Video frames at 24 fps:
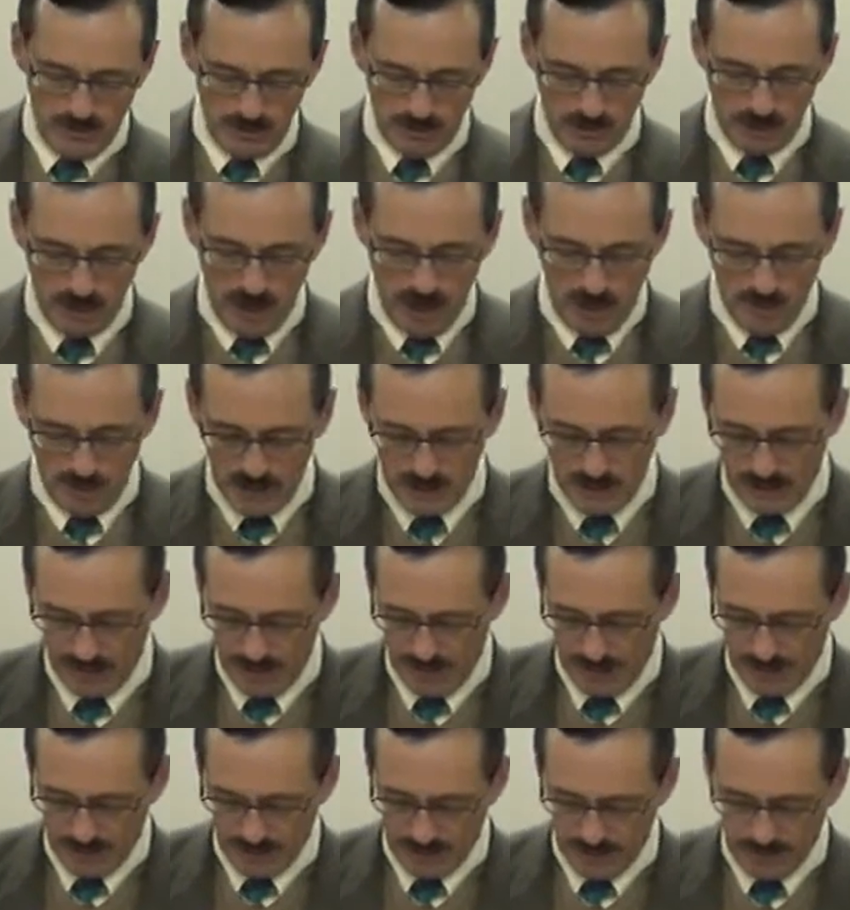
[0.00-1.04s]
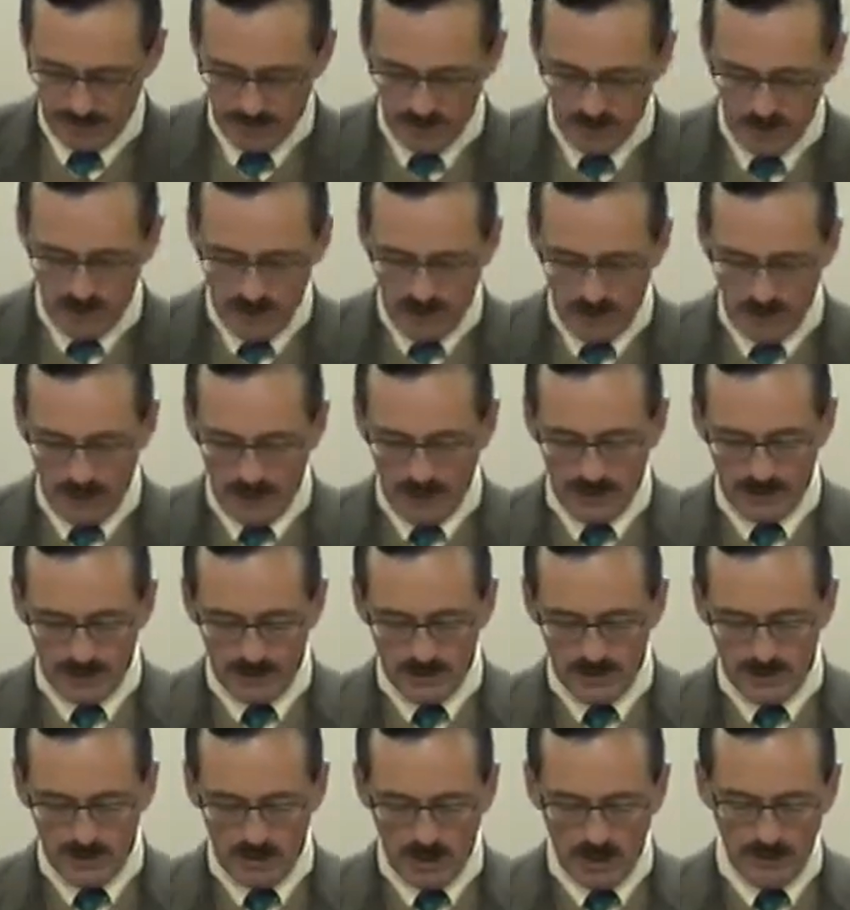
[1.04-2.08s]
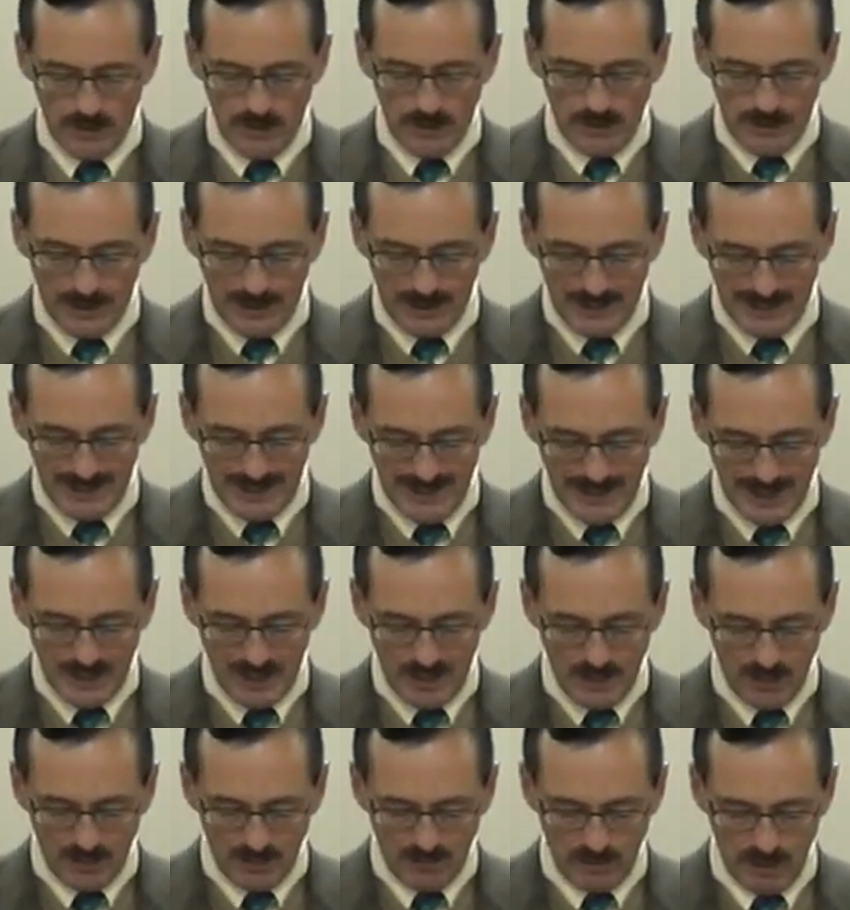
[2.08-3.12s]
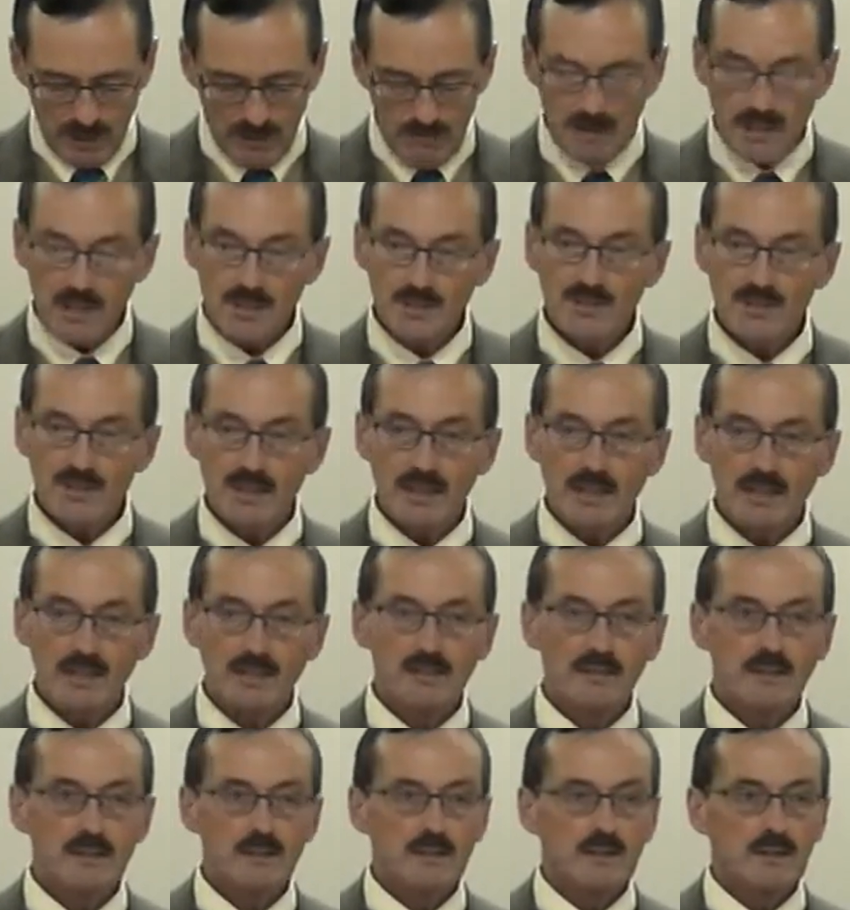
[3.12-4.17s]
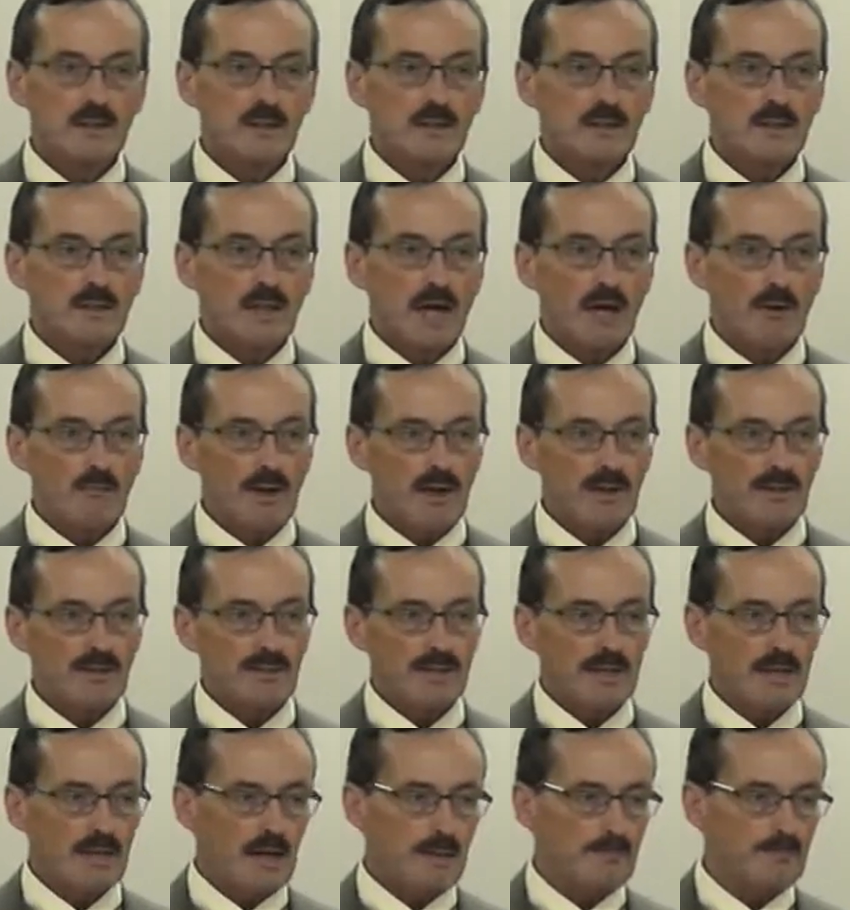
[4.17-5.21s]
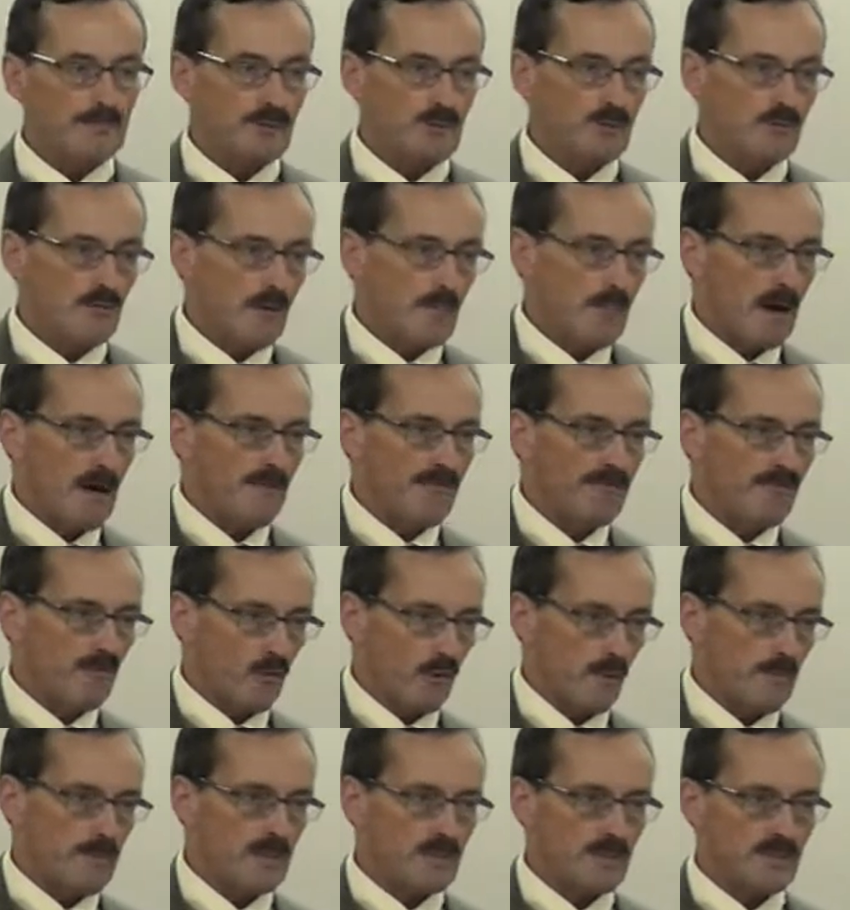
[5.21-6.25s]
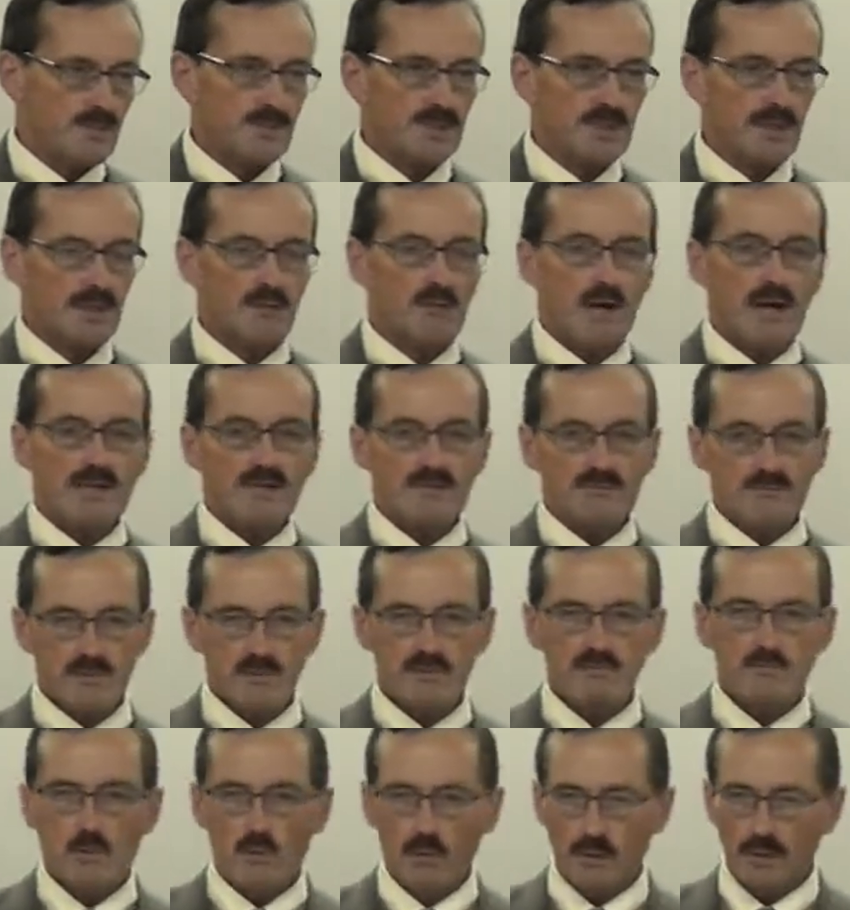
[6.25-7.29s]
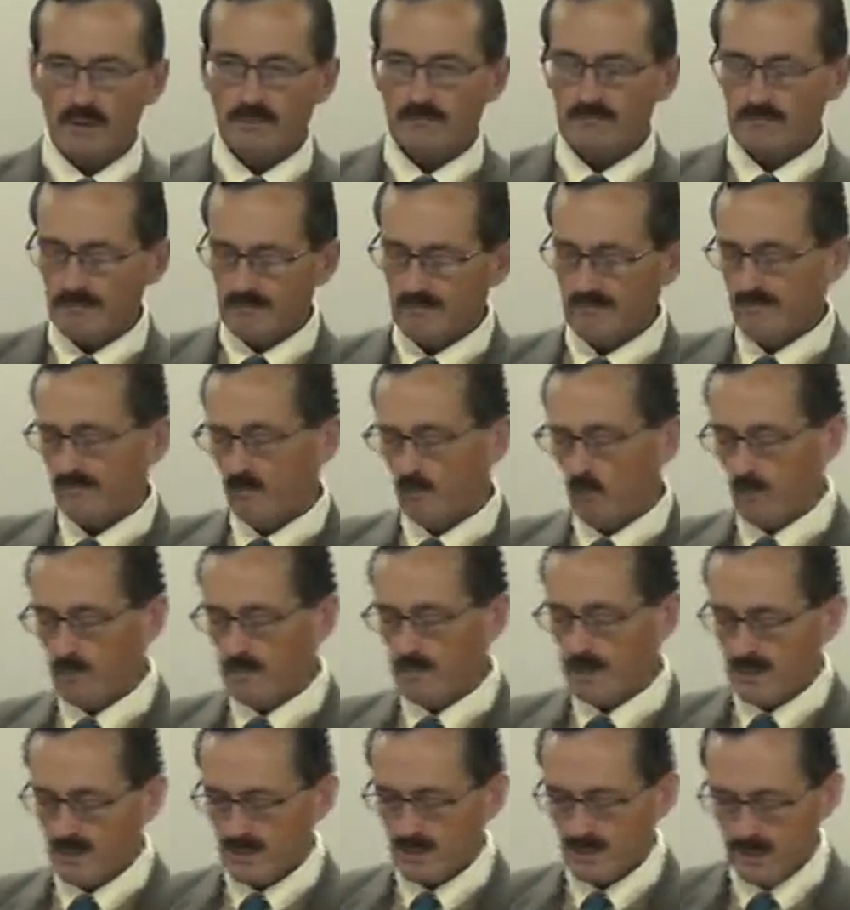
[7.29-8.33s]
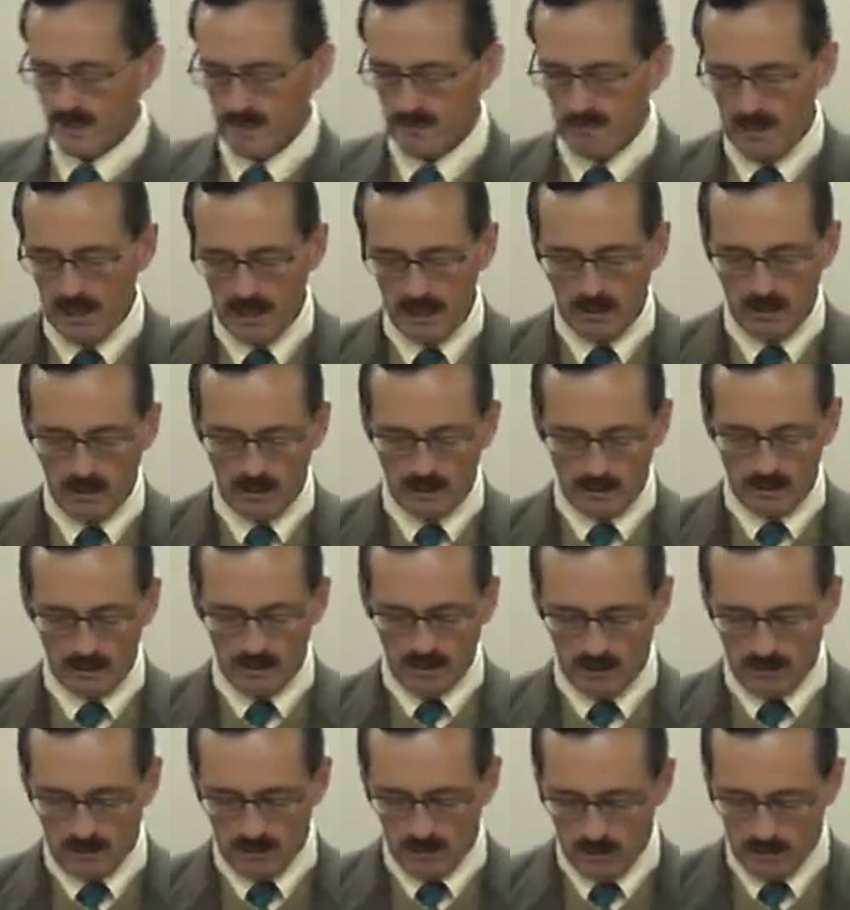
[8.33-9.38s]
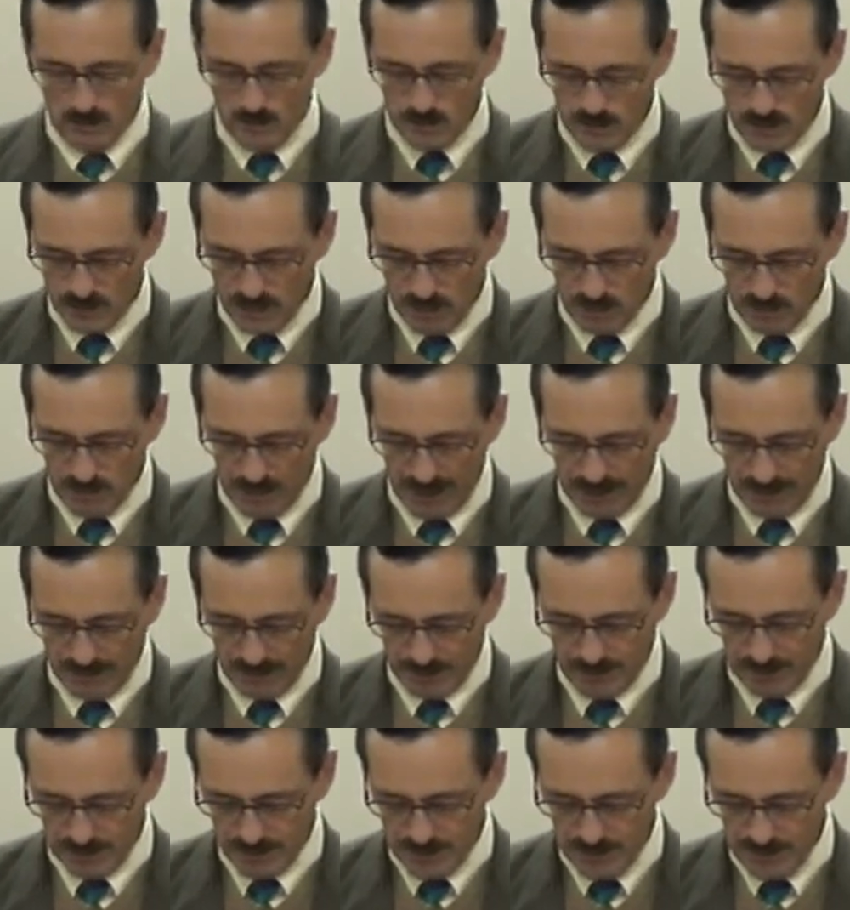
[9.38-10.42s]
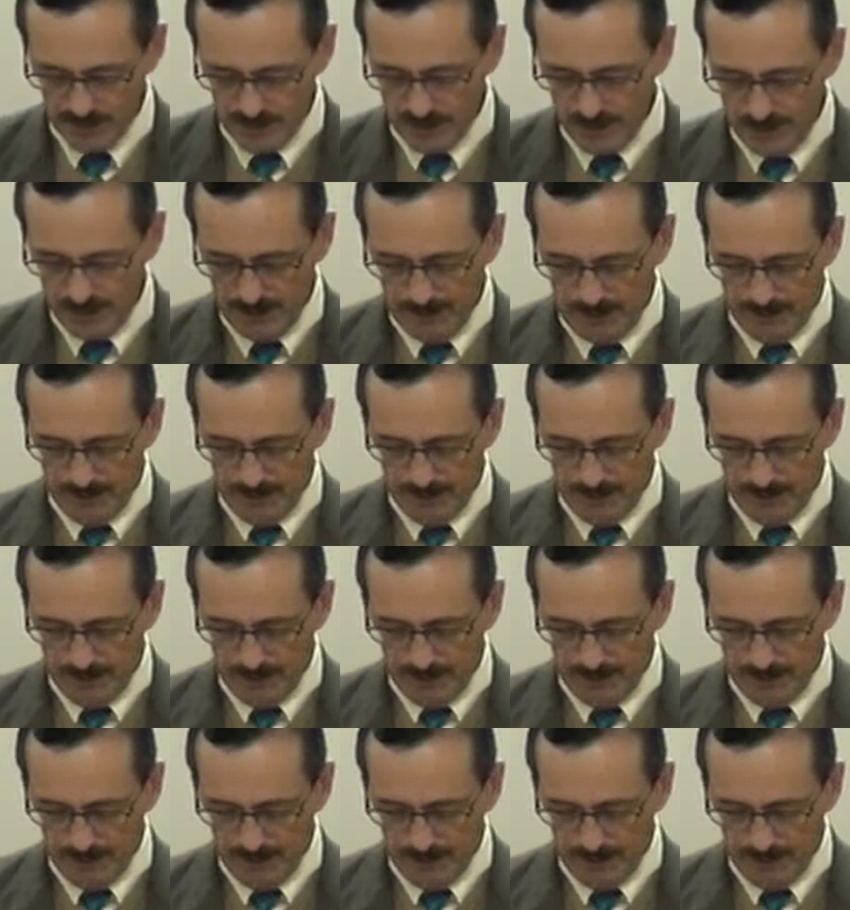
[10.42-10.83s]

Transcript: the Promised Land, and it started in 63 BC and went up to about 4 BC. Christ was born 4 BC by all, almost all reckonings.